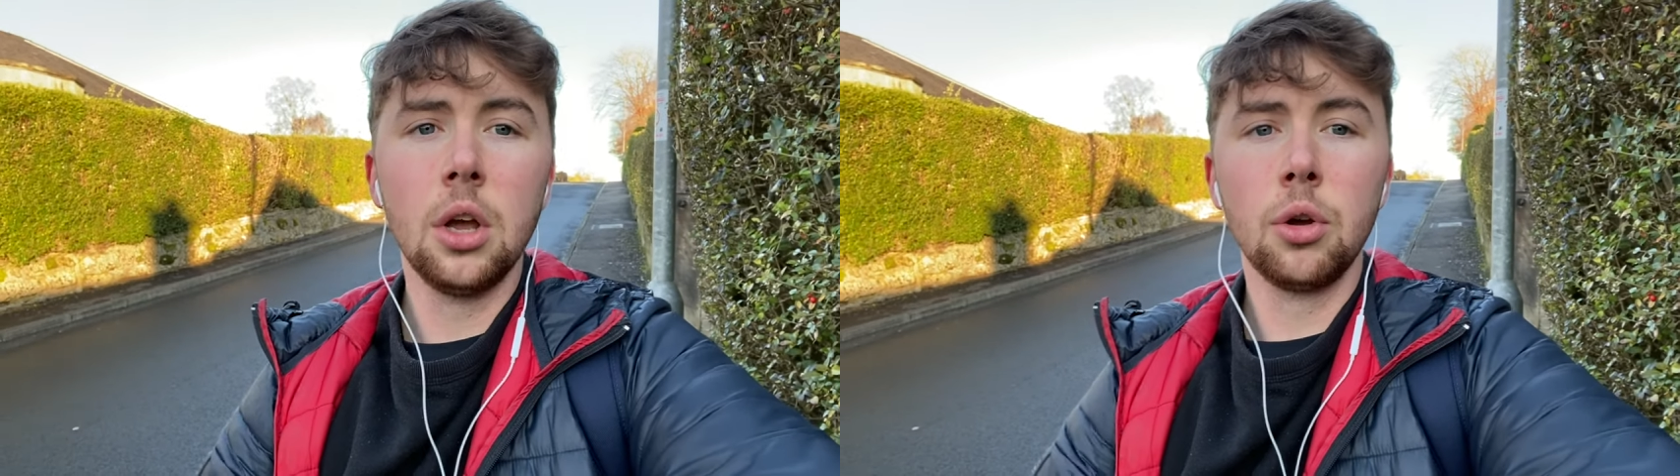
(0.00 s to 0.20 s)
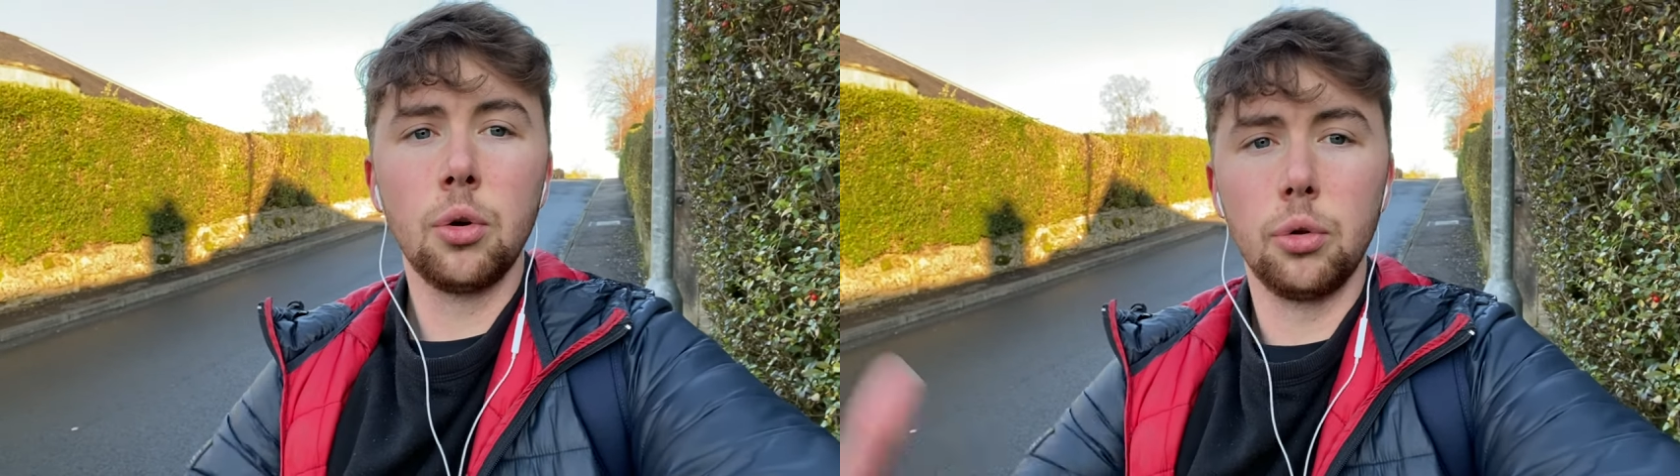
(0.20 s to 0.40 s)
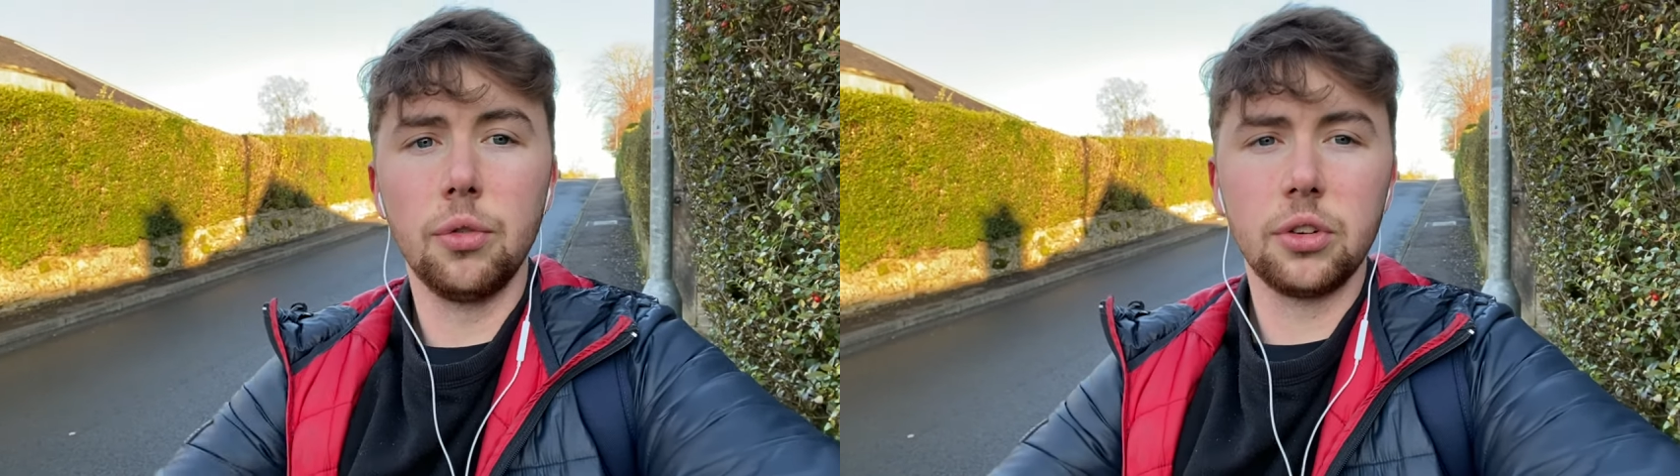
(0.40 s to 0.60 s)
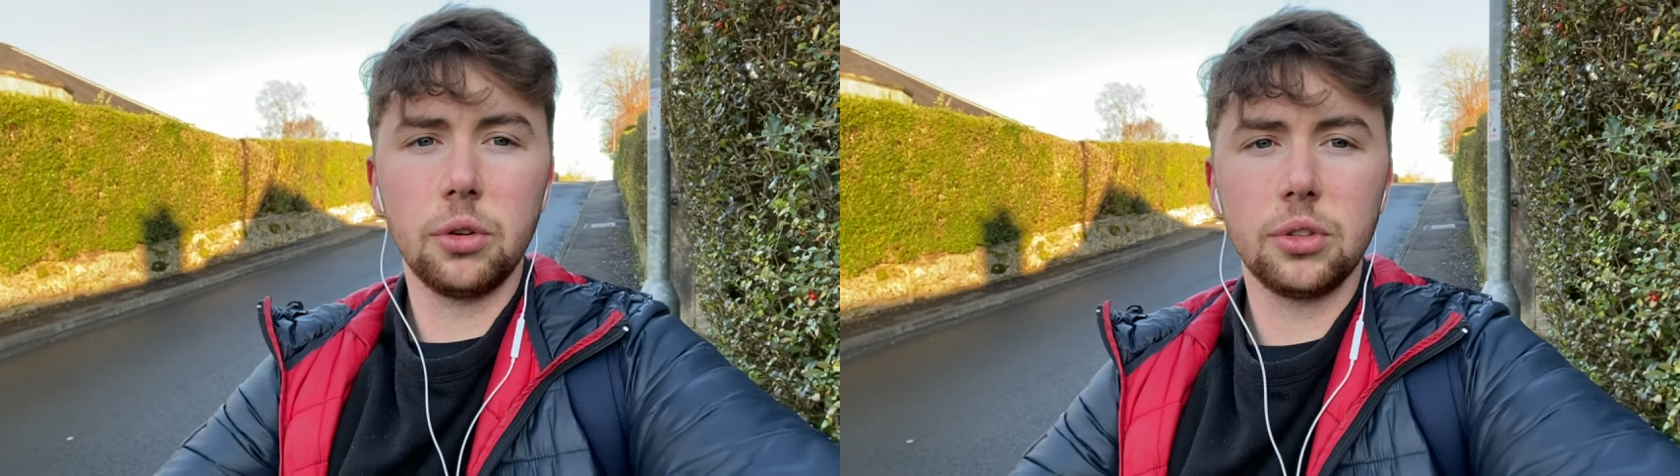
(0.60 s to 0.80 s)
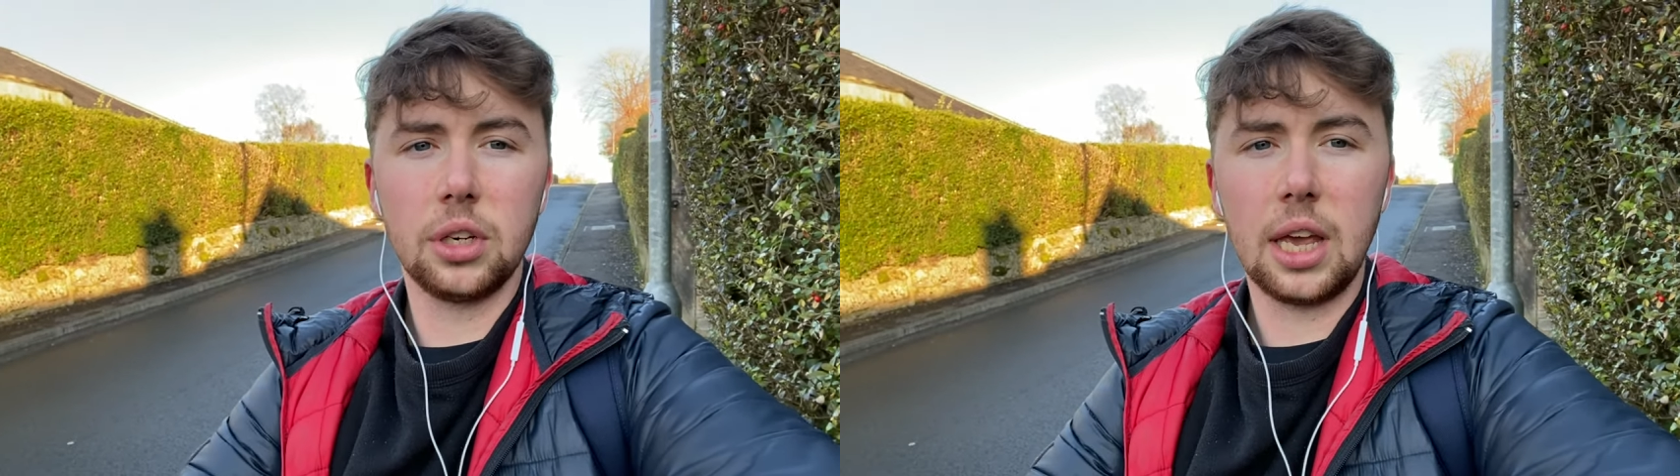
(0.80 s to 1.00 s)
going
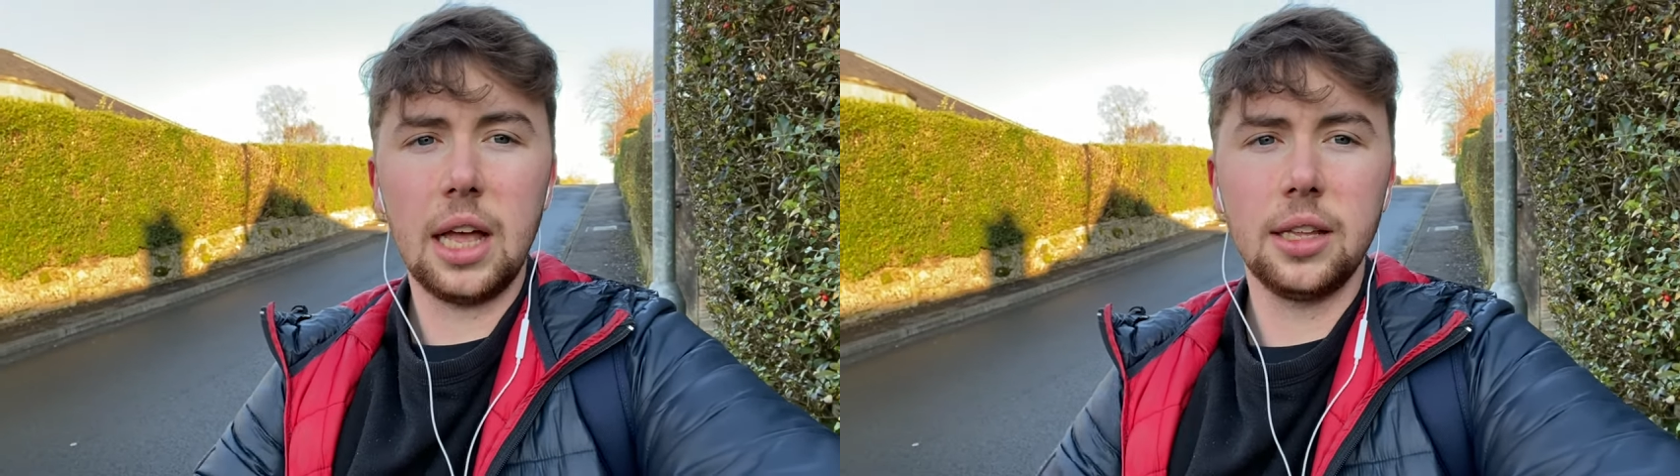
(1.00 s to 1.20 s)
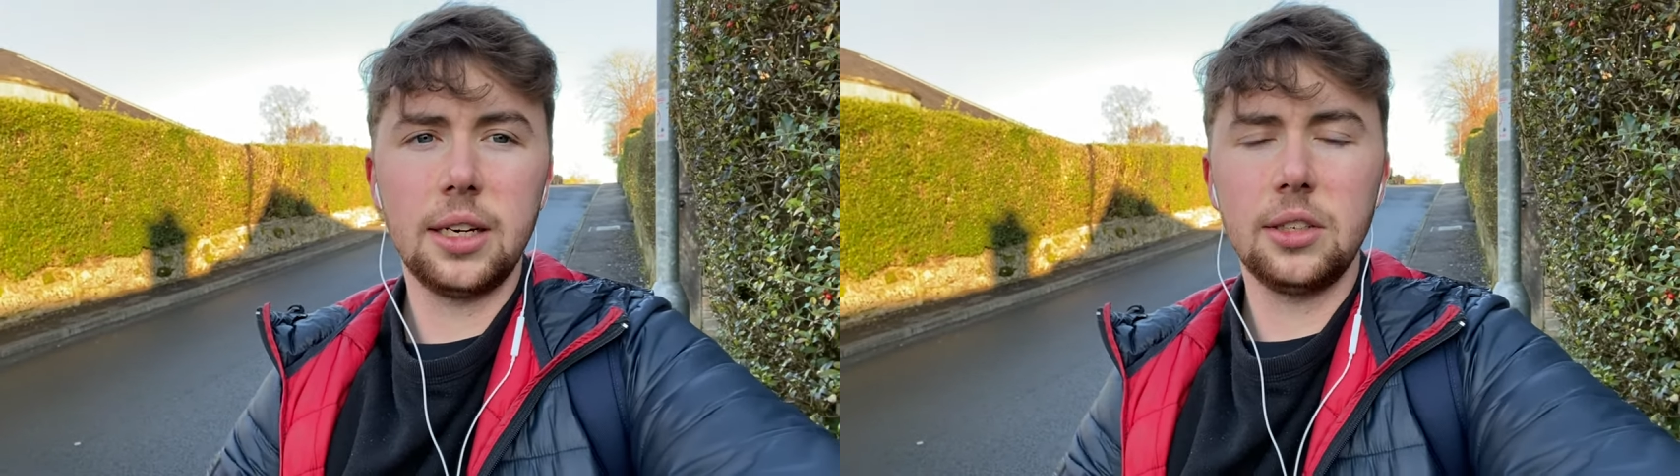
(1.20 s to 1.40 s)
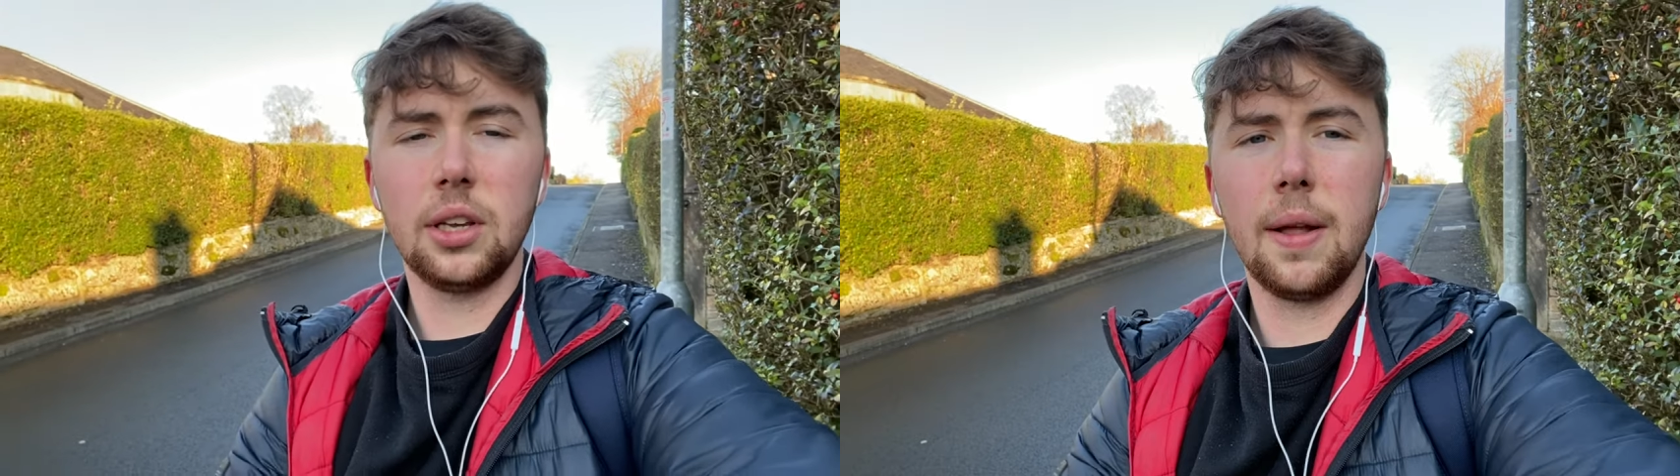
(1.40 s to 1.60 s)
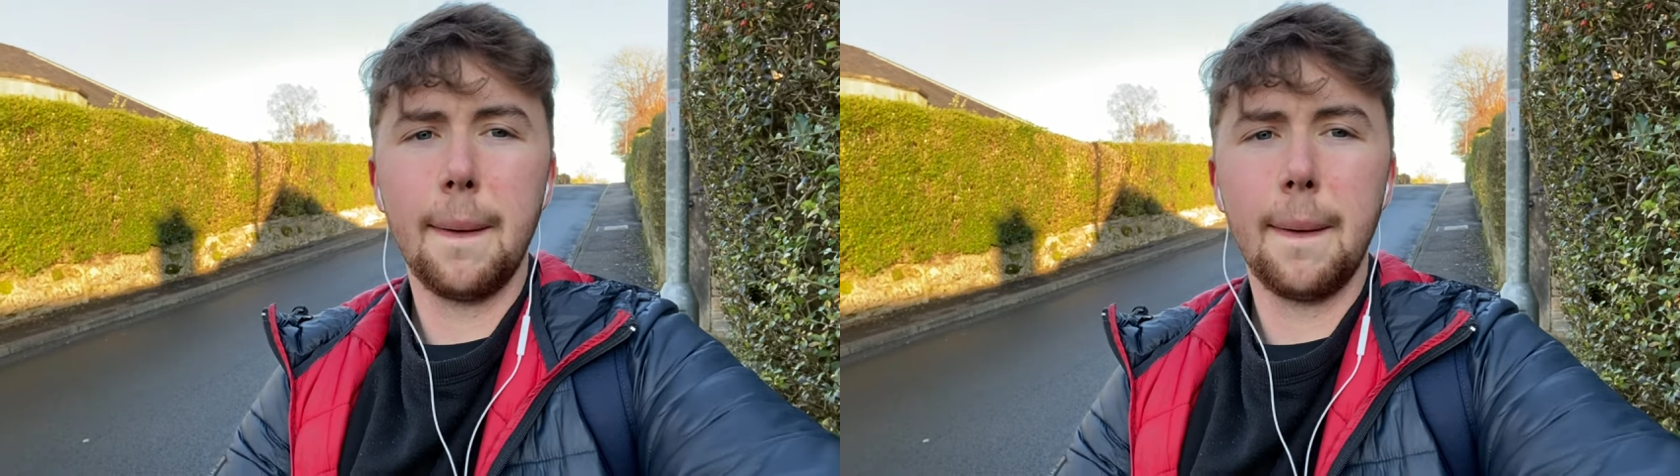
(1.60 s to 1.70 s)
overdosing the calories.